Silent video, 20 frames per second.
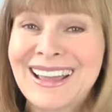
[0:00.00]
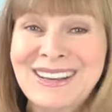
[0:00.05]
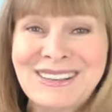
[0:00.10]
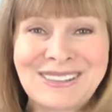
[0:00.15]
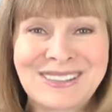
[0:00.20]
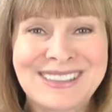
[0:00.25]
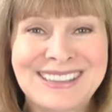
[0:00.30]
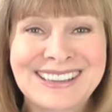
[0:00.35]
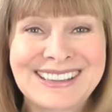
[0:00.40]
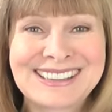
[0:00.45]
I
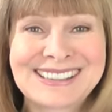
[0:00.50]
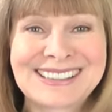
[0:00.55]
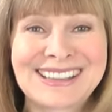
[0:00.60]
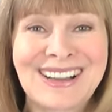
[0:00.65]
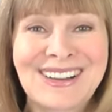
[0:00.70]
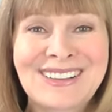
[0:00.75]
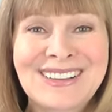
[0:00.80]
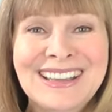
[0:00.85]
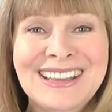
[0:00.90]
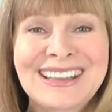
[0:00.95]
don't think
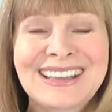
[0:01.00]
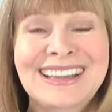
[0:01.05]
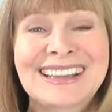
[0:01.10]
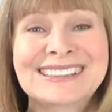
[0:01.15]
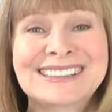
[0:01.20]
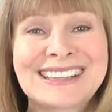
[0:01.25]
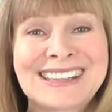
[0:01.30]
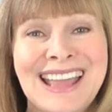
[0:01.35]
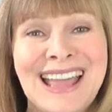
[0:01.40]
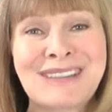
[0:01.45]
so.
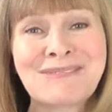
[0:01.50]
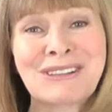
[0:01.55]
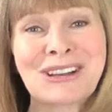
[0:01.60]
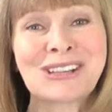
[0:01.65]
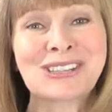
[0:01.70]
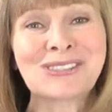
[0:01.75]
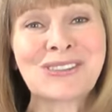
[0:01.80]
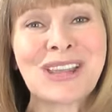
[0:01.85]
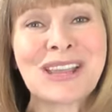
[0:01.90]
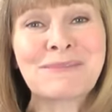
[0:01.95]
And today I'm going
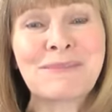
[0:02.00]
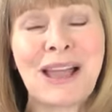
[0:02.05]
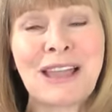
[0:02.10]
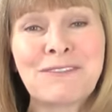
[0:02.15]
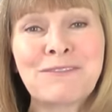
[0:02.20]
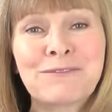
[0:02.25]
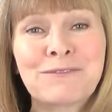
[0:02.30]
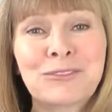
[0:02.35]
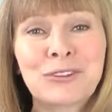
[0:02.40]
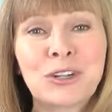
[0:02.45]
to show you my
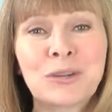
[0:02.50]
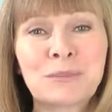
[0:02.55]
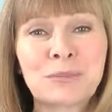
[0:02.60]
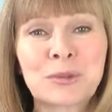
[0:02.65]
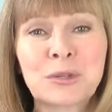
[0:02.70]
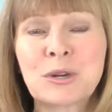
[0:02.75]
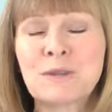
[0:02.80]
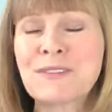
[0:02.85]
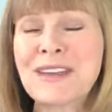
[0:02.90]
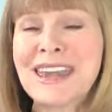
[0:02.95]

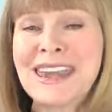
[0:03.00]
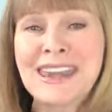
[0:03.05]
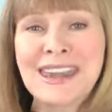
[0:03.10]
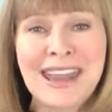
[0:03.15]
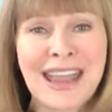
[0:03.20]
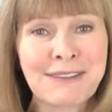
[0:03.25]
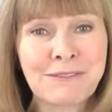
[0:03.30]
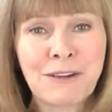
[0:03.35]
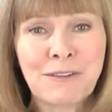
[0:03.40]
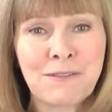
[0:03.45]
foolproof,
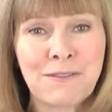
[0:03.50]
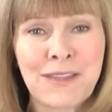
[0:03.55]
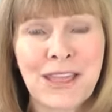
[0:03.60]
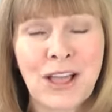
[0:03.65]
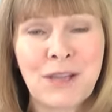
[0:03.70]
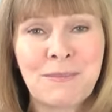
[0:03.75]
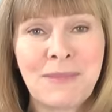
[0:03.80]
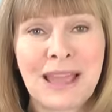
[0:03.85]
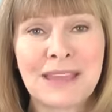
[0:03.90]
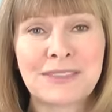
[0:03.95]
never
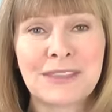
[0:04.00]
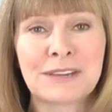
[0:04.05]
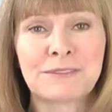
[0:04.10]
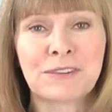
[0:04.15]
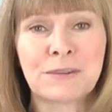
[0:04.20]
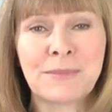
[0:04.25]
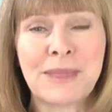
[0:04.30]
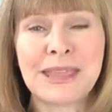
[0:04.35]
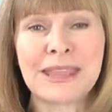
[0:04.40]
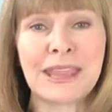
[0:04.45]
fail method
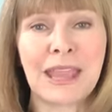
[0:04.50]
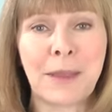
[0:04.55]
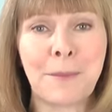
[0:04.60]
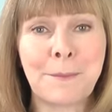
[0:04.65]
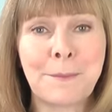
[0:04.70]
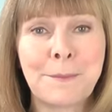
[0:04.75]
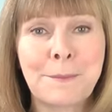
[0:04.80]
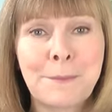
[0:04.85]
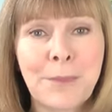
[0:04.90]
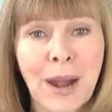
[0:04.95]
for
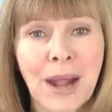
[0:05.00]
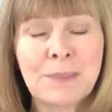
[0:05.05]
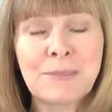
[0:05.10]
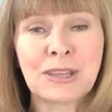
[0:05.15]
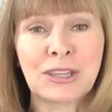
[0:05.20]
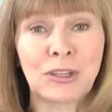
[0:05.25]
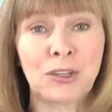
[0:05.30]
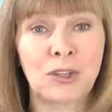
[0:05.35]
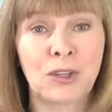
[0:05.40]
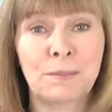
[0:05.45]
making
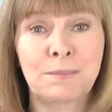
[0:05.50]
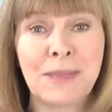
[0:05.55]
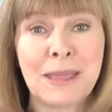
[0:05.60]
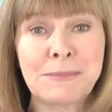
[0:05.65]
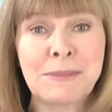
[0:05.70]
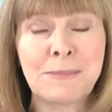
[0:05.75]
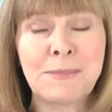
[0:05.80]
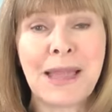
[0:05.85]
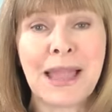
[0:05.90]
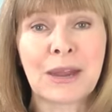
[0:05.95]
barbecue
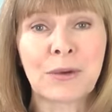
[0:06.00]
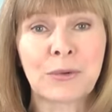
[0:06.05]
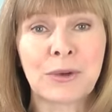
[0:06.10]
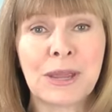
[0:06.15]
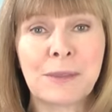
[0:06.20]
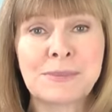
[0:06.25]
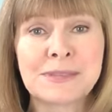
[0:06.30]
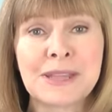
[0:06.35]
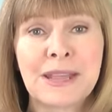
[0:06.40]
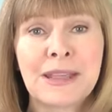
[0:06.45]
baby back
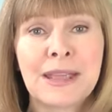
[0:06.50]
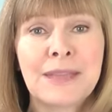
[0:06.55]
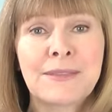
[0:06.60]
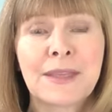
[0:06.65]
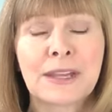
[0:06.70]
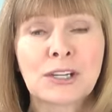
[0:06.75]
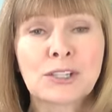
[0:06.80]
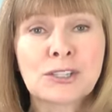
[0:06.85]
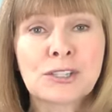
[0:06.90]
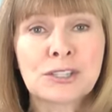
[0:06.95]
ribs
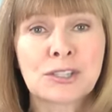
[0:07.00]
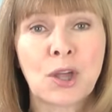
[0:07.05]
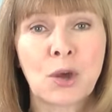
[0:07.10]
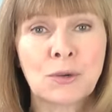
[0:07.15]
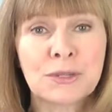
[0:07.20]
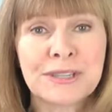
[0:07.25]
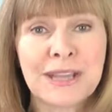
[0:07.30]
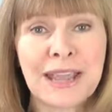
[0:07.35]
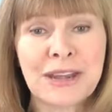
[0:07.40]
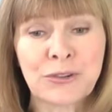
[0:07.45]
that are
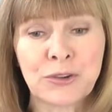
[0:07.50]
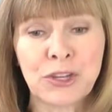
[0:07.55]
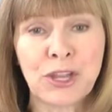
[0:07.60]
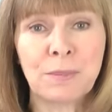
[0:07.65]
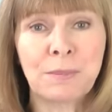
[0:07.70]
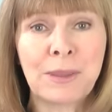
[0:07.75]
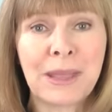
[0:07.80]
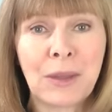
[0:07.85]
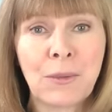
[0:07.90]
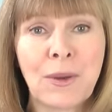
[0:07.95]
so tender
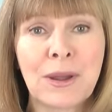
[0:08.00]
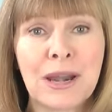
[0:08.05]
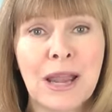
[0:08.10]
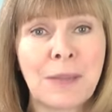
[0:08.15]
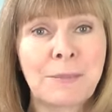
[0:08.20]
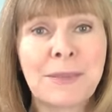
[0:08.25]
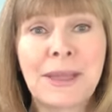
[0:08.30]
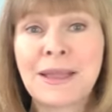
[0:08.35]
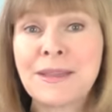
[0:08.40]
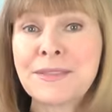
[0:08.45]
you pick one
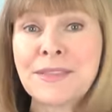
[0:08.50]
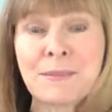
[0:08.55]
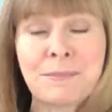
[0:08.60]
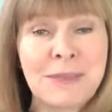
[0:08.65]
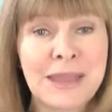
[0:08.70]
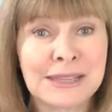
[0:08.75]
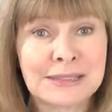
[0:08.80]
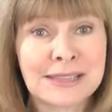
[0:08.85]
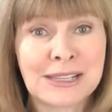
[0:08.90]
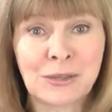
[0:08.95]
up, the
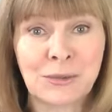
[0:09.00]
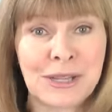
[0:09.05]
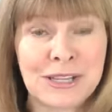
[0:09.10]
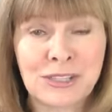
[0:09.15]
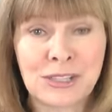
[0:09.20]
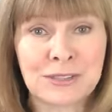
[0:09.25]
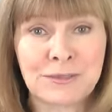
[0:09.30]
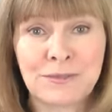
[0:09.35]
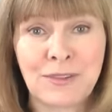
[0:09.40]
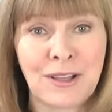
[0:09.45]
meat literally
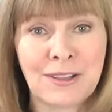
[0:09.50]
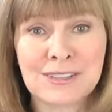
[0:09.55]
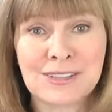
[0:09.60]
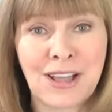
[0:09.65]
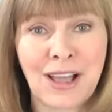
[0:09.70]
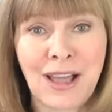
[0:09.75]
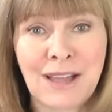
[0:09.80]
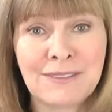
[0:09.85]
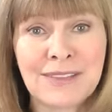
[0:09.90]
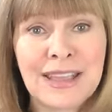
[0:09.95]
just falls
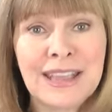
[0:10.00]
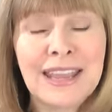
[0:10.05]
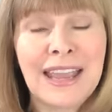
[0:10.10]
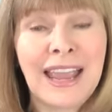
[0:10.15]
off.